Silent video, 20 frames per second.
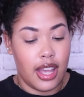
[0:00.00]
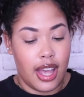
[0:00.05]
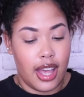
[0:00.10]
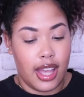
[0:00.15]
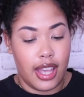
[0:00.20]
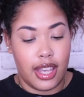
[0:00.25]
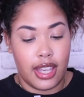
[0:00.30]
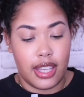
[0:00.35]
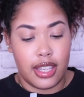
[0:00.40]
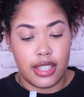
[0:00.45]

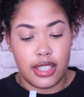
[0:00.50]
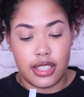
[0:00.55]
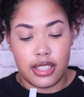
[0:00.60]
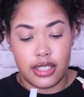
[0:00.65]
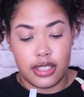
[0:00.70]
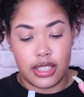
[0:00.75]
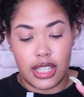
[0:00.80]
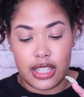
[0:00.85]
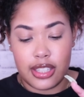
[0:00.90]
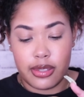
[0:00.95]

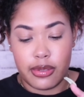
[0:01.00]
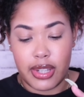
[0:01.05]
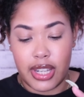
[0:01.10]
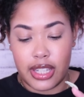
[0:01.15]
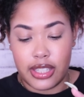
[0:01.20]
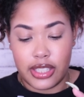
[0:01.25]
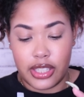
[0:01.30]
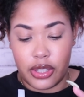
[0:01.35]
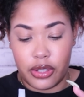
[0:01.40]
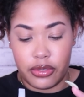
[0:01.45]
I that's why
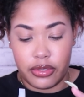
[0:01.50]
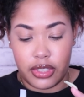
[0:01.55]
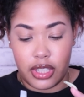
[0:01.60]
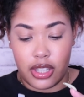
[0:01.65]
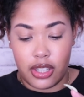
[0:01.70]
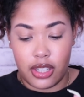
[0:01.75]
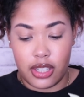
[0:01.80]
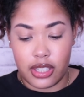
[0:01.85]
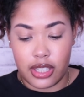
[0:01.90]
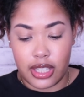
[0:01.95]
I don't
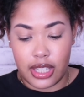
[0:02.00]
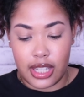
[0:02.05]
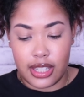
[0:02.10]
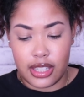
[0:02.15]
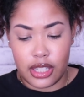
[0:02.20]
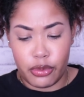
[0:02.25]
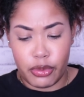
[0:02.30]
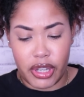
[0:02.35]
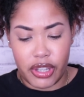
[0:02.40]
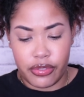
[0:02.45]
log.
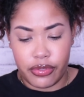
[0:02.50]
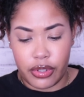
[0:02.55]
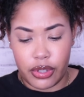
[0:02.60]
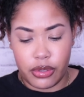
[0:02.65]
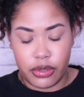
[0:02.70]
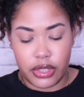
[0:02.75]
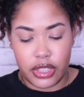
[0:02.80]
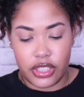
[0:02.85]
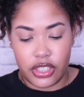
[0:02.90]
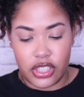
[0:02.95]
And then my
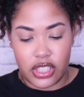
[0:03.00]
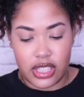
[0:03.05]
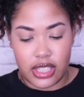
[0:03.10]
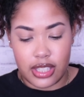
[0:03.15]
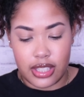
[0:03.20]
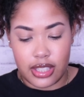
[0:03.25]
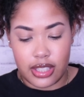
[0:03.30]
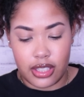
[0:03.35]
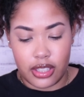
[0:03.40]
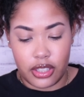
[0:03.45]
phone is
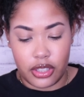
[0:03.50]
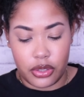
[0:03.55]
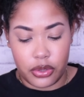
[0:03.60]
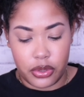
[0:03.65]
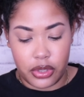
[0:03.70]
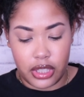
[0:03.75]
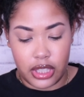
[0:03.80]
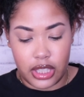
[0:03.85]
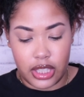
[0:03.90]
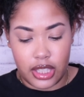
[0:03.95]
just
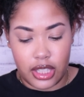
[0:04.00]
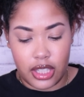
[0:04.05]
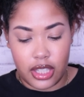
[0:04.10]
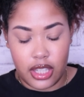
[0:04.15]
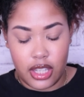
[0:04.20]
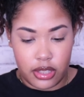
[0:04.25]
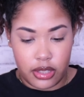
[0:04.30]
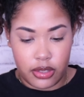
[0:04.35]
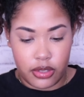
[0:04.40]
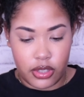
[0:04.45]
annoying.
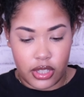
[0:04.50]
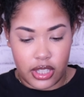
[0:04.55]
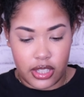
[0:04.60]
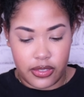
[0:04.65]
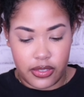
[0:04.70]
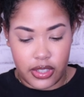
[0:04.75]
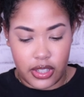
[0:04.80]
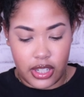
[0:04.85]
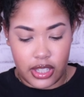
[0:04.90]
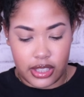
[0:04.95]
I'm trying to
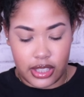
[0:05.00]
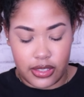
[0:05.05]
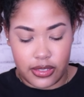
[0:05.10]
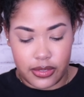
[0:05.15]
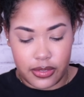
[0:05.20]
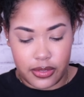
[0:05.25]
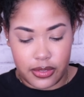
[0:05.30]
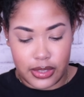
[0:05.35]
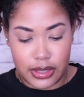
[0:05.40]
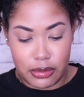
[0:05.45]
figure out the
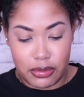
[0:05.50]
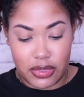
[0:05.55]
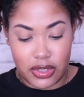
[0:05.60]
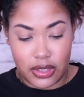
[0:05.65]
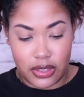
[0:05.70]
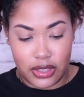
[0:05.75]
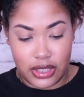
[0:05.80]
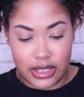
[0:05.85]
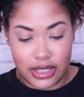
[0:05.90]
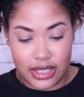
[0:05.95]
flip
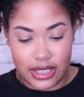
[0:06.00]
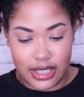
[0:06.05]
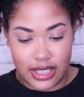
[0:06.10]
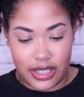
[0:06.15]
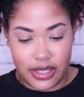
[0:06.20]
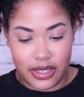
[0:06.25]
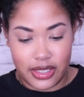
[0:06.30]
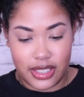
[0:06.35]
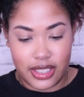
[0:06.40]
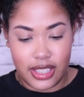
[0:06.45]
screen.
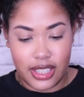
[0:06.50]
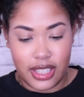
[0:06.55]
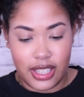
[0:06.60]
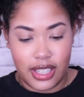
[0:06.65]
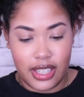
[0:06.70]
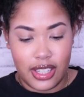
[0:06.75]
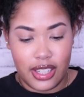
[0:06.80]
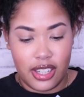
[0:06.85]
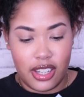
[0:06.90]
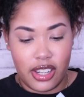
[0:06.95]
Oh,
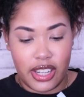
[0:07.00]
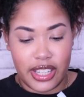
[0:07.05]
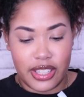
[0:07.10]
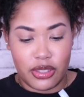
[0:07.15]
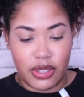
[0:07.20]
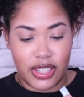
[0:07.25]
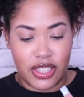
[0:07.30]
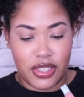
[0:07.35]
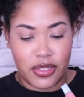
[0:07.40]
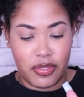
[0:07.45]
okay.
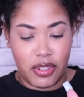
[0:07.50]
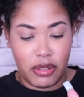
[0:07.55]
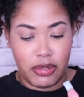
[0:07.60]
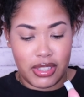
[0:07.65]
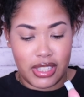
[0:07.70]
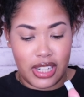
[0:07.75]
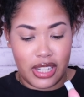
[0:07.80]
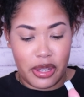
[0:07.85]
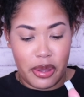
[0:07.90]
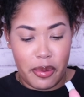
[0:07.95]
So I just
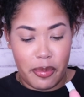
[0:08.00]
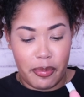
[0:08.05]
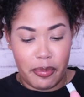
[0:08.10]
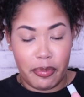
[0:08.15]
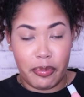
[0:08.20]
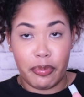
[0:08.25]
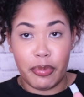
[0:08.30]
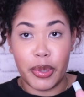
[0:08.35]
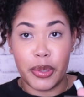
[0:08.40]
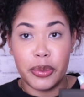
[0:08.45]
flipped it up.
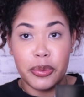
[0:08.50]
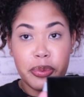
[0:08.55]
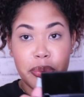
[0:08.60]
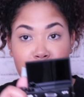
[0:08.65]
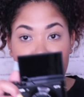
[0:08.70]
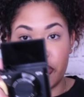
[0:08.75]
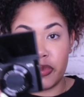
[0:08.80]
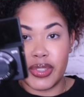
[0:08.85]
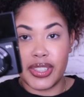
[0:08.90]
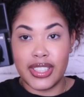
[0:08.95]
Boom.
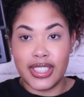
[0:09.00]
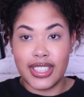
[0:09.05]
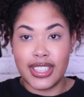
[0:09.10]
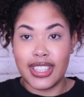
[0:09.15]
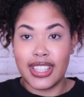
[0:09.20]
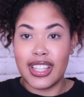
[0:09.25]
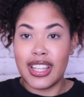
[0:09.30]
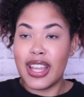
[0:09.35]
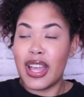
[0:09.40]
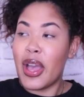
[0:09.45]

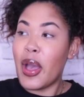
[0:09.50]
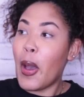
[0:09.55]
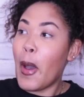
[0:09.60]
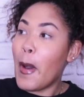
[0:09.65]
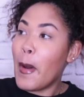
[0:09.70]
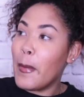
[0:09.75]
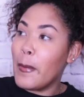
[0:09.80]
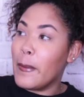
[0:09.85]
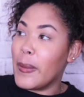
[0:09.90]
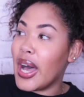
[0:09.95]

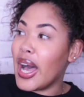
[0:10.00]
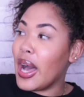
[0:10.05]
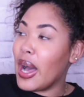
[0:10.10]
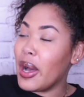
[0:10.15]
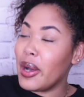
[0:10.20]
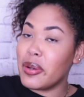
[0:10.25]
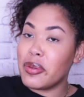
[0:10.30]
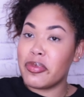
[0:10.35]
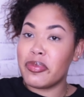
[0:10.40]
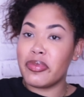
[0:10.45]
Bop.